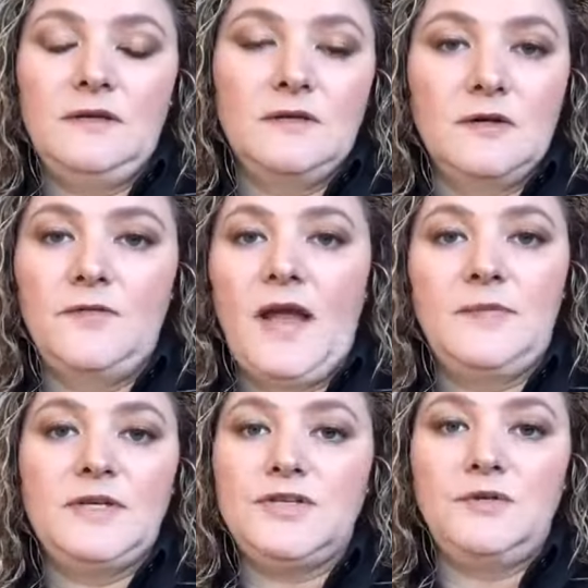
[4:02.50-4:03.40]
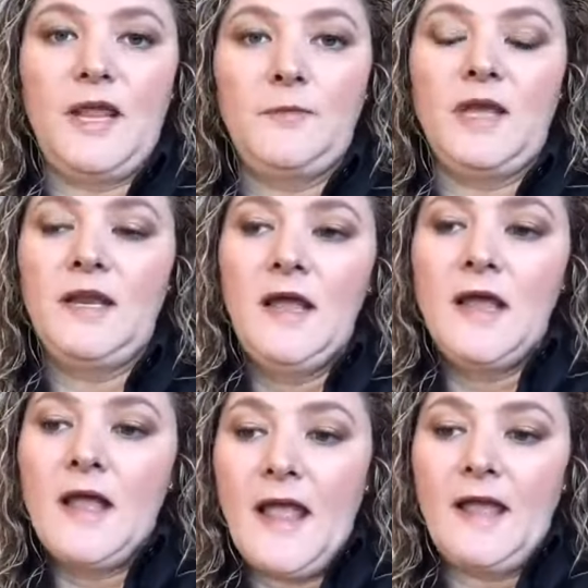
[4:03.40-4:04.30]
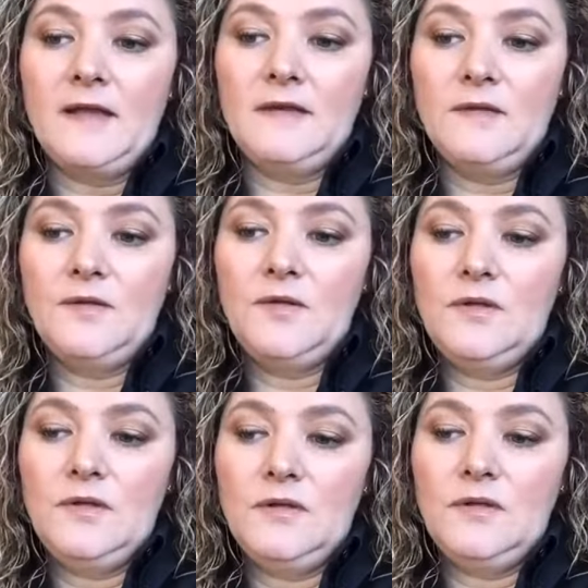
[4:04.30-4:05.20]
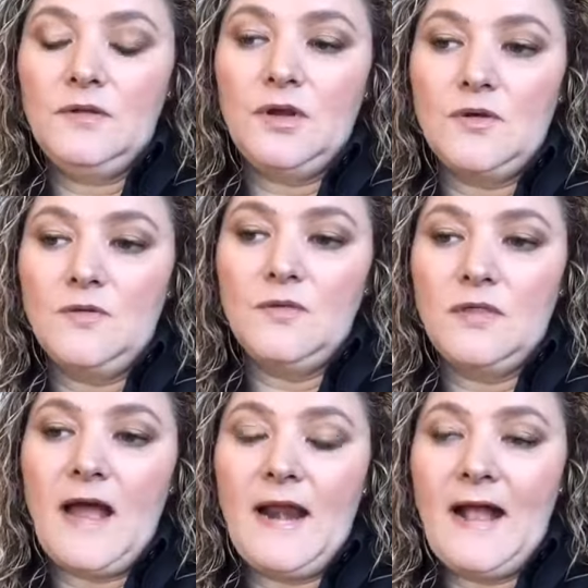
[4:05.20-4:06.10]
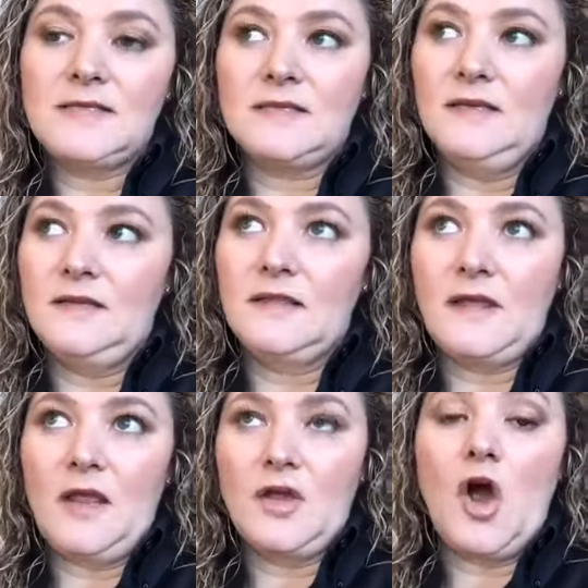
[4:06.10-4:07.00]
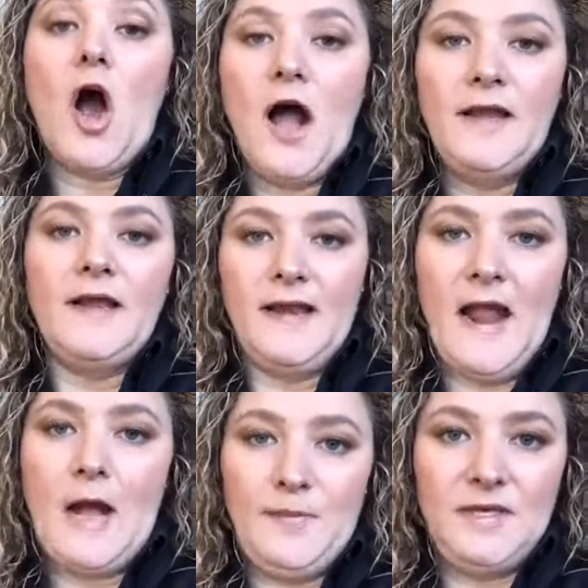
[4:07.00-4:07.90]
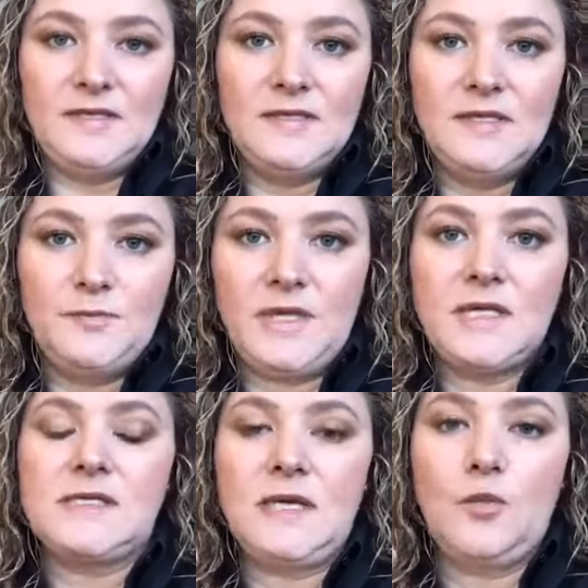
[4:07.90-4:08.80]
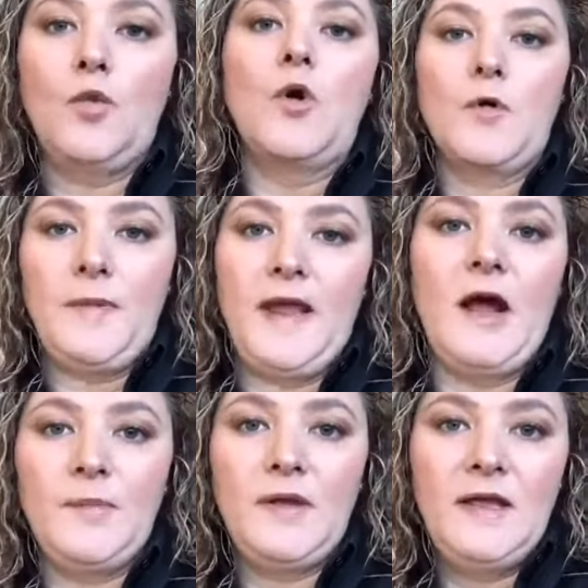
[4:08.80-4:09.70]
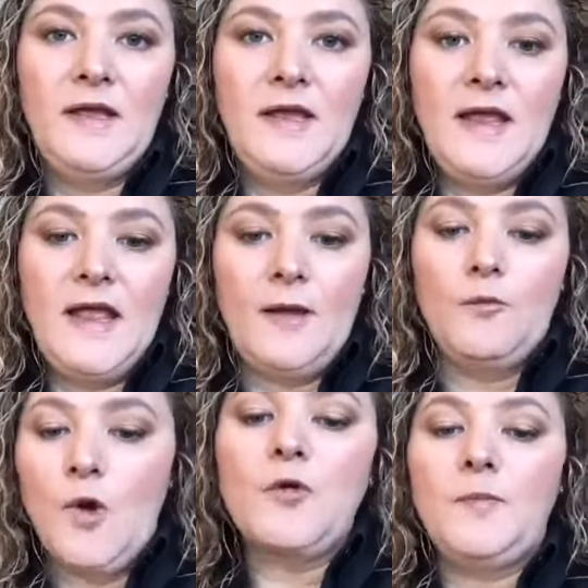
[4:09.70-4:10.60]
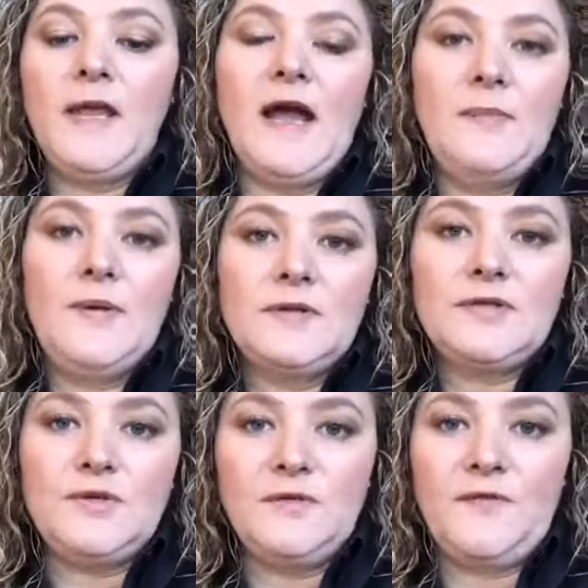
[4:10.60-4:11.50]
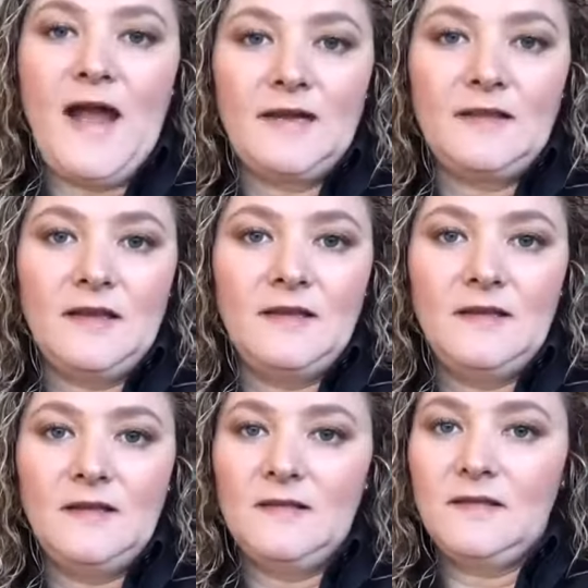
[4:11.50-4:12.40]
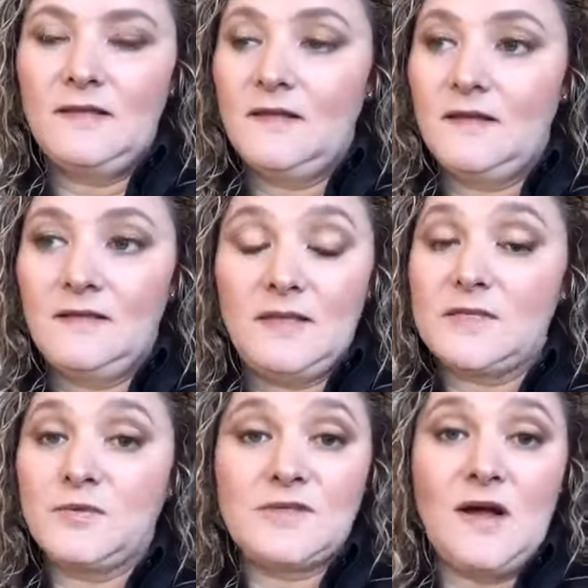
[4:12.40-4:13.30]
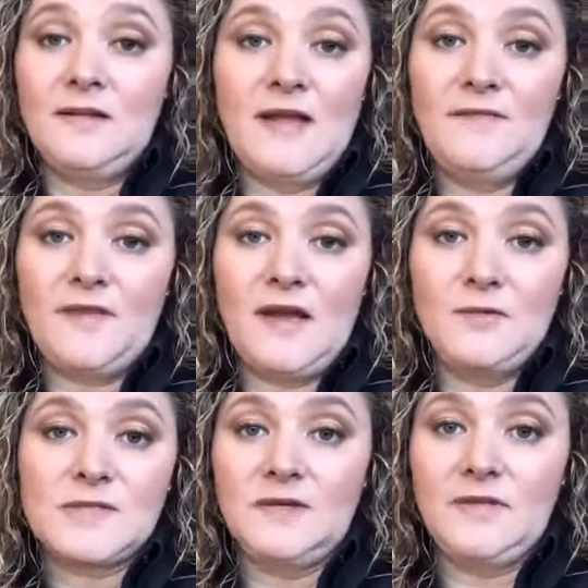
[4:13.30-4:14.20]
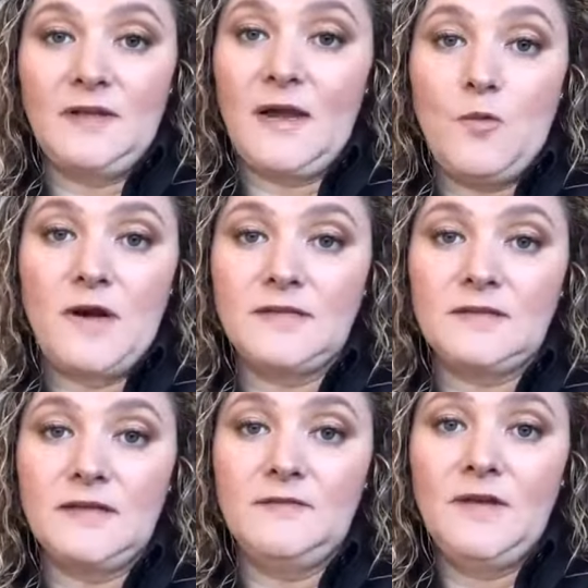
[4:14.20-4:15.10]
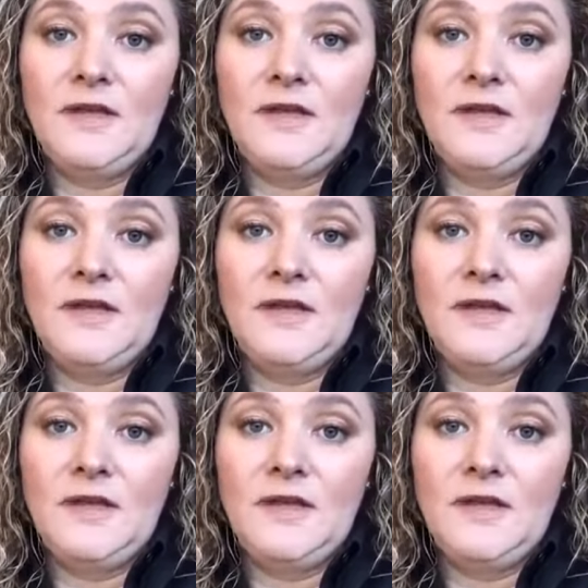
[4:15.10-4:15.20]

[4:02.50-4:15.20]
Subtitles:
nerve damage, you name it. And, that accident, thank God it happened, because it woke me up. It woke me up to the fact that this was not a life that I was living that I wanted to live,